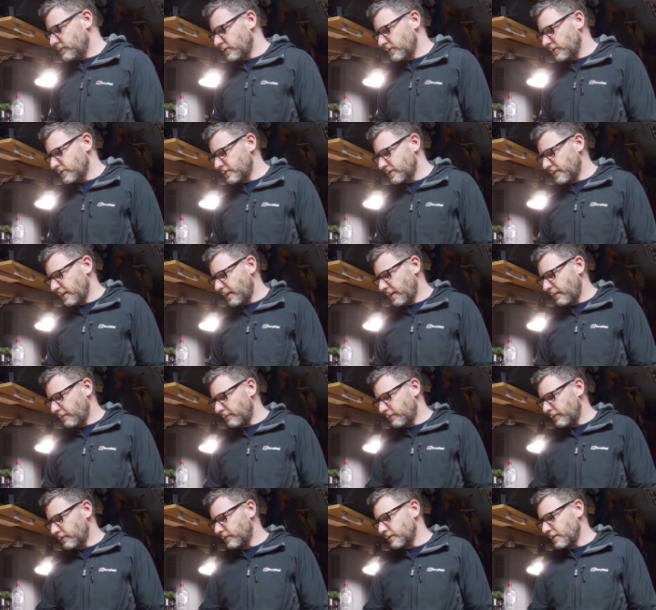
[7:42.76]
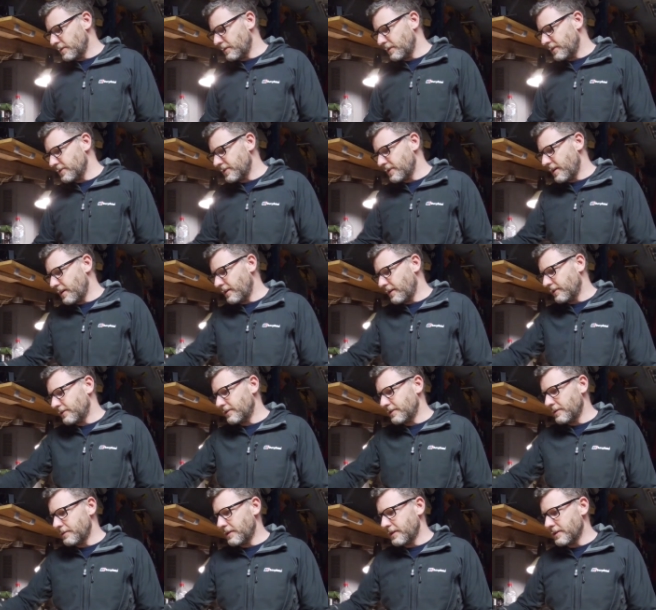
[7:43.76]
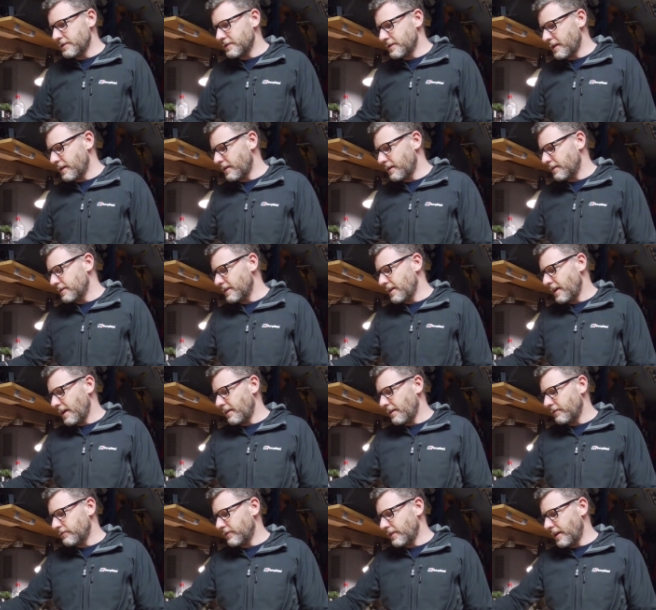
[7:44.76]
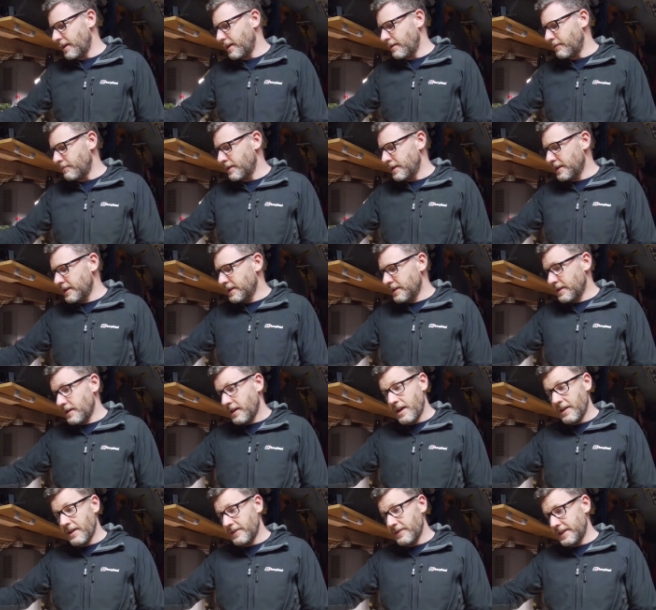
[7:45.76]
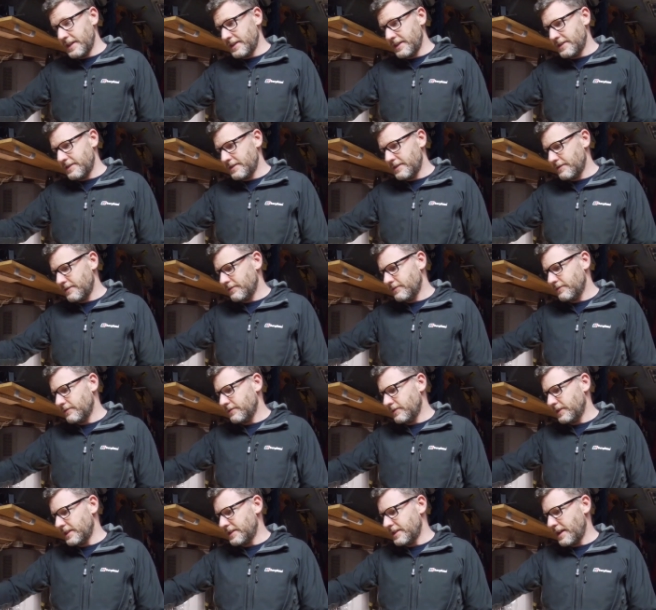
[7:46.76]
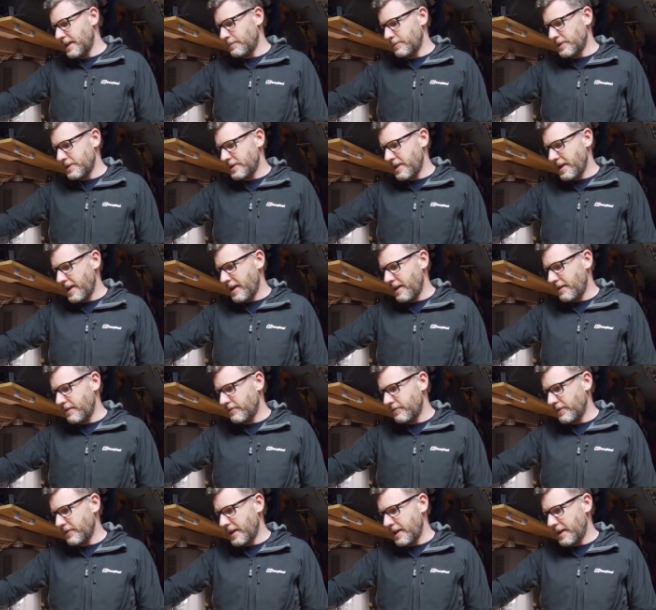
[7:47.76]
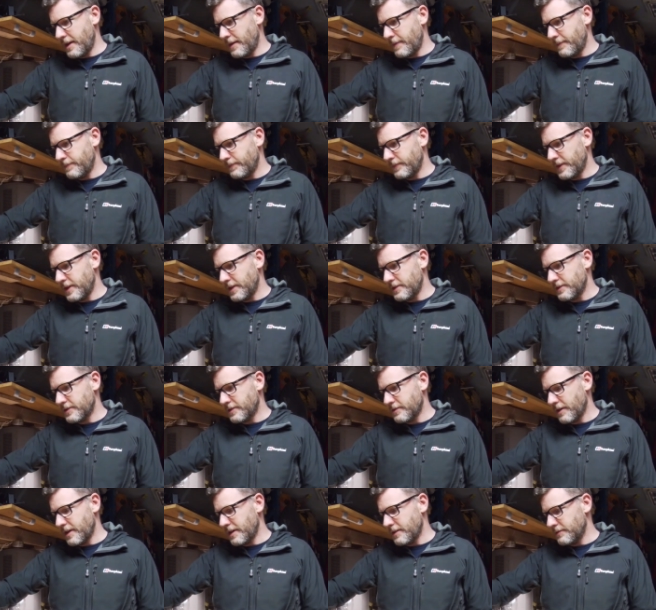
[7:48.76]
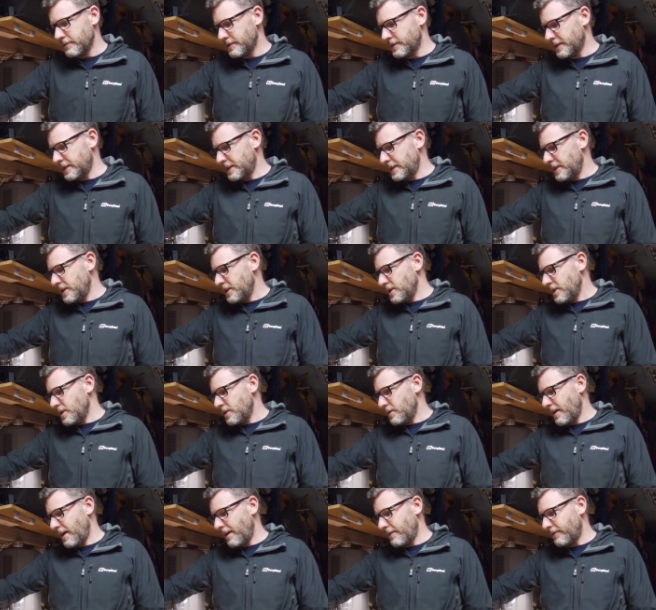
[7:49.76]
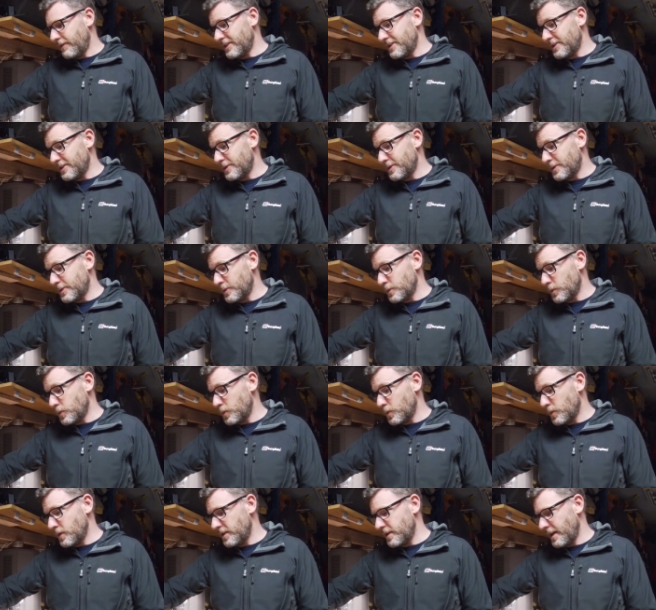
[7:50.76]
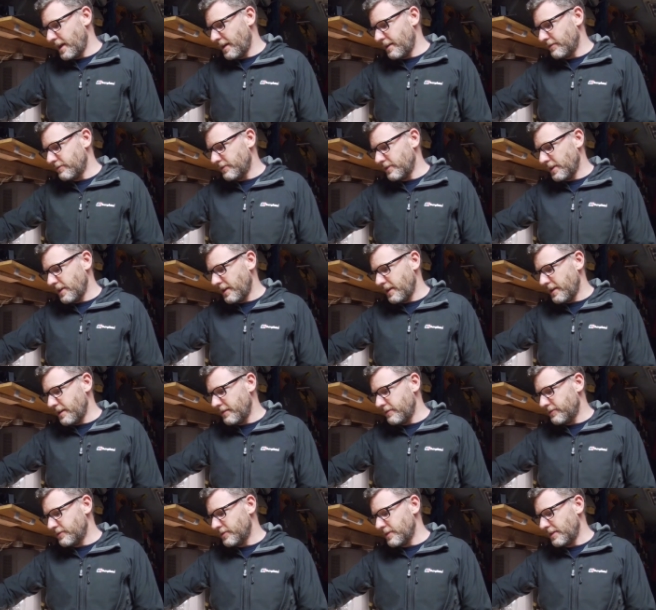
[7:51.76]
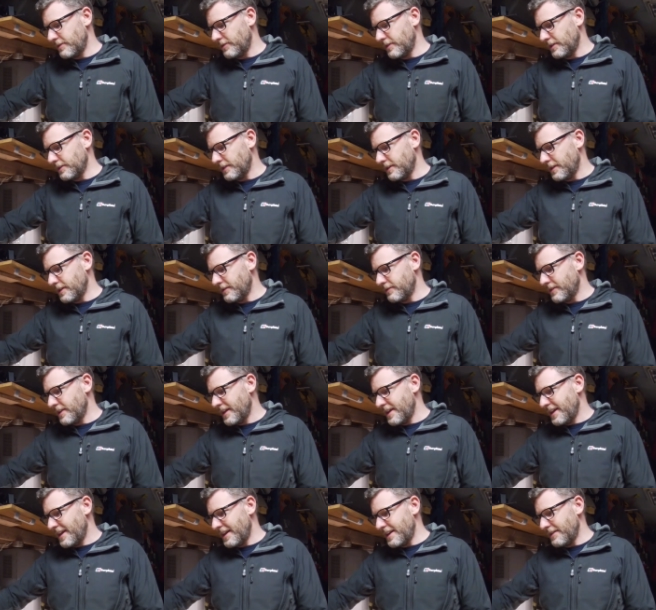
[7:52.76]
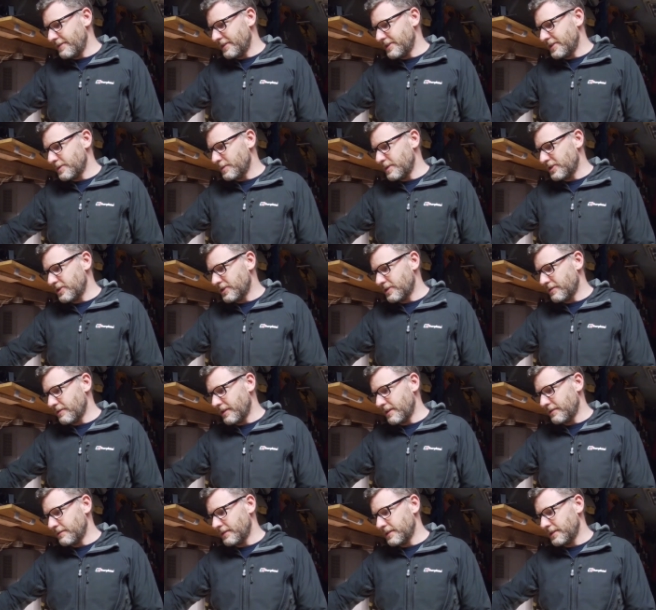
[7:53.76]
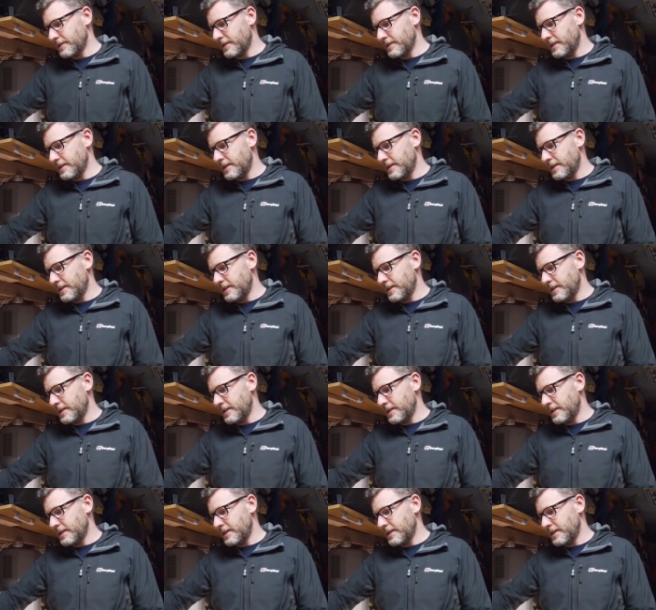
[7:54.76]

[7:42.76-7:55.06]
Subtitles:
just 3 wires there, 3 wires there. You have on this, for example, you have there's ground, you have you have live 12 volt live, and you have a switched ground.